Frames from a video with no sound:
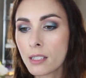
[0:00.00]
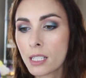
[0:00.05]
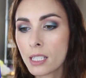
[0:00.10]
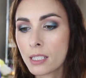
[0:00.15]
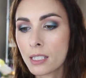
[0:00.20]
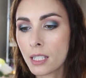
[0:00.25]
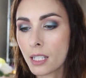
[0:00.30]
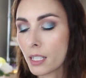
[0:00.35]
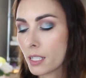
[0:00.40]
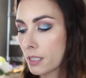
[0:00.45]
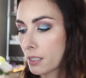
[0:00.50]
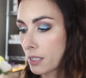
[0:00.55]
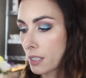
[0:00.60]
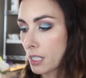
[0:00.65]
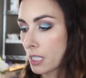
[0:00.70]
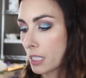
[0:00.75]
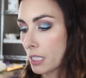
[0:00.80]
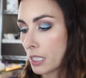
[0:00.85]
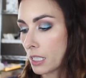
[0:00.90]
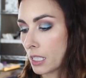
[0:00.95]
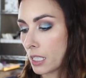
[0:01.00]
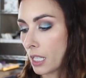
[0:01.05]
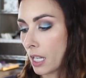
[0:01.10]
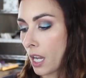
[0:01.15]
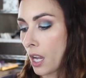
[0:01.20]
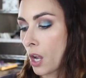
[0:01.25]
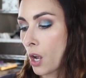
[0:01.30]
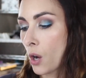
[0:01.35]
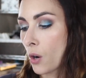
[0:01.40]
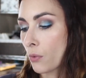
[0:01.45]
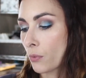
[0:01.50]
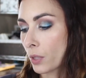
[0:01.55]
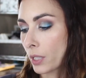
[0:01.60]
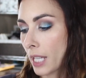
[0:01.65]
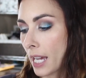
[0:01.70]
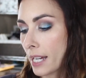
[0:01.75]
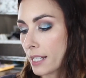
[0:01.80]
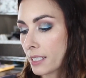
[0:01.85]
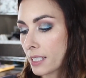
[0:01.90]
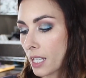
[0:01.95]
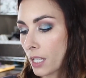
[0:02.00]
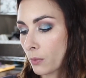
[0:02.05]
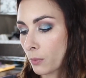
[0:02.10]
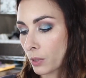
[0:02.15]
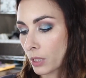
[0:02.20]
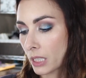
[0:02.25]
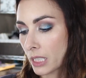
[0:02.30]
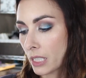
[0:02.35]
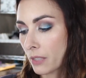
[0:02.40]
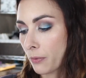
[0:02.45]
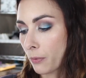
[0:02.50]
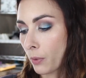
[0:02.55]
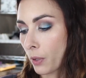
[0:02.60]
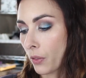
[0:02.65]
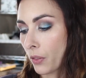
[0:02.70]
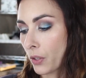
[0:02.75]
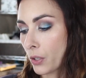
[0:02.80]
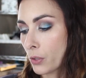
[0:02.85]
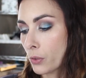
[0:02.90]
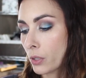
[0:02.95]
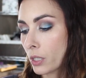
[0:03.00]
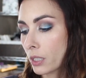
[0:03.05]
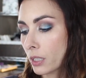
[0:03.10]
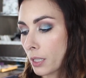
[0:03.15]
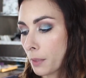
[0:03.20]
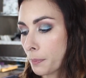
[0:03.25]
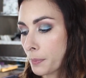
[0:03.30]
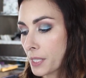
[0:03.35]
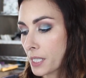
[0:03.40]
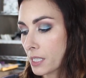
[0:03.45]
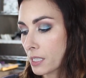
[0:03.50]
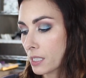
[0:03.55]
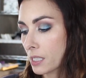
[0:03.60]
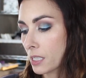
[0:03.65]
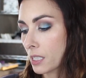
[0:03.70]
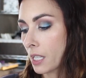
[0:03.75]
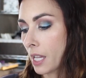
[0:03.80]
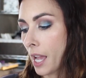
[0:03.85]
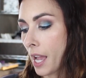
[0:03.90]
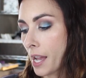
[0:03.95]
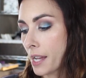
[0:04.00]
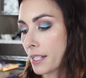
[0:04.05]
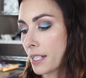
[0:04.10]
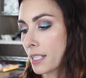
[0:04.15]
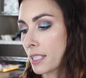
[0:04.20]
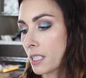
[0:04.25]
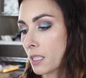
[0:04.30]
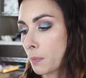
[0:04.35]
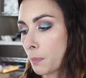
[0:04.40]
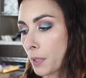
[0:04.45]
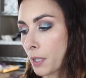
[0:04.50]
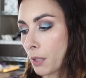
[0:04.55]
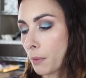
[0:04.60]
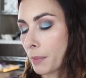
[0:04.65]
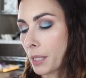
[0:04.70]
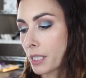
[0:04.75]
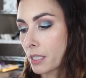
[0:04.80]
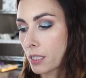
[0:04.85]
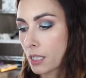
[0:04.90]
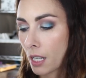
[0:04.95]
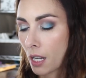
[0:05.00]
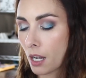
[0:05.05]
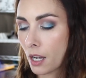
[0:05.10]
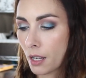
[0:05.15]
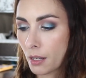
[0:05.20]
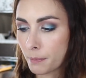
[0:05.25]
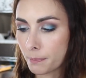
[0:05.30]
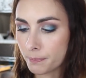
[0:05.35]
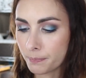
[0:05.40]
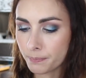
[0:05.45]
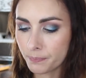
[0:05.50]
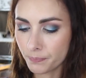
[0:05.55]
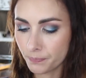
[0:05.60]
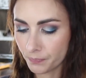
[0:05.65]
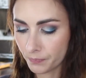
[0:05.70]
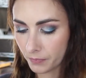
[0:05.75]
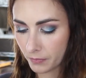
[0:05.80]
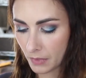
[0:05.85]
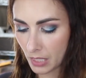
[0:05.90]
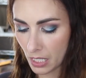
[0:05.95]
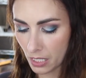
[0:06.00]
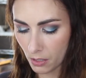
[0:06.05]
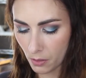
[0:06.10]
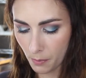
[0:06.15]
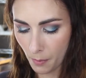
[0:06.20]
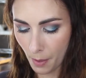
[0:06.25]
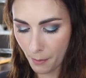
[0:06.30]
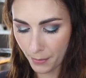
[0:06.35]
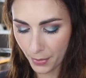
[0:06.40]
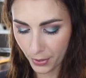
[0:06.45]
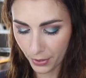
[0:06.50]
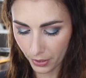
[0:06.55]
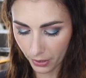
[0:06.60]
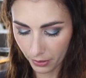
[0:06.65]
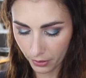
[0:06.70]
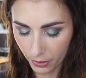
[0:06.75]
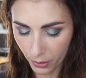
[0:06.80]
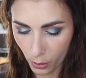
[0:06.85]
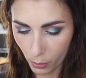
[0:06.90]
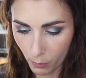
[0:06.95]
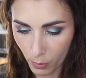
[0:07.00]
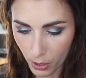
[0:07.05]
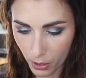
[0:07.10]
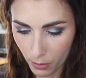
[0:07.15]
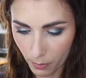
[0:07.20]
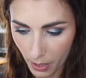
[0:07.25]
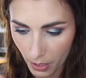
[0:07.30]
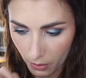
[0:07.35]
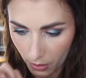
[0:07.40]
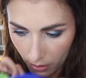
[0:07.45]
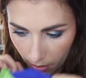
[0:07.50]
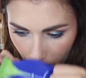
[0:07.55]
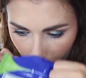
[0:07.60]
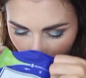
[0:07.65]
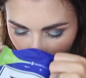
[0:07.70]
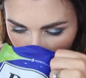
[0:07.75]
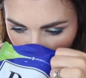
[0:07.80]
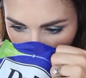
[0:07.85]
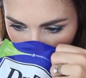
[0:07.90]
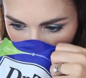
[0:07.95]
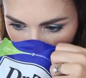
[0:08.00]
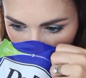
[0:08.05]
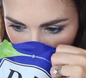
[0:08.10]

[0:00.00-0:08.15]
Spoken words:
This is the Relax and Relief with Eucalyptus and Spearmint. I don't remember too much about this one.